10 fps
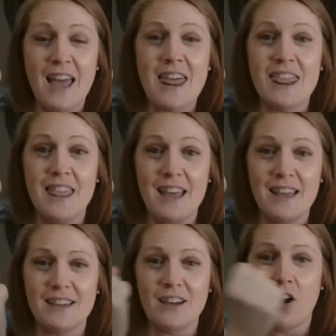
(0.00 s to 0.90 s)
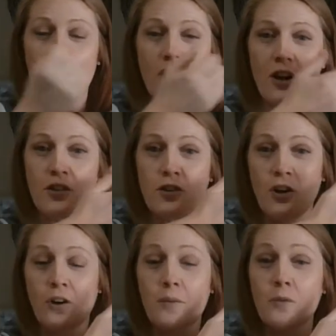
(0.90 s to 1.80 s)
Then on our other
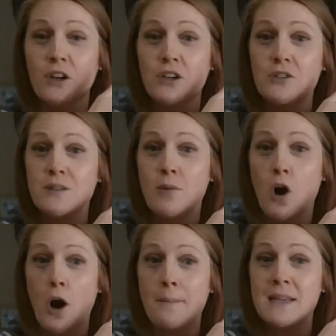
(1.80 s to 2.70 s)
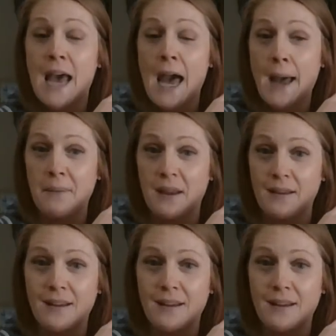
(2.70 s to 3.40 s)
arm, we're going to do some arm tapping.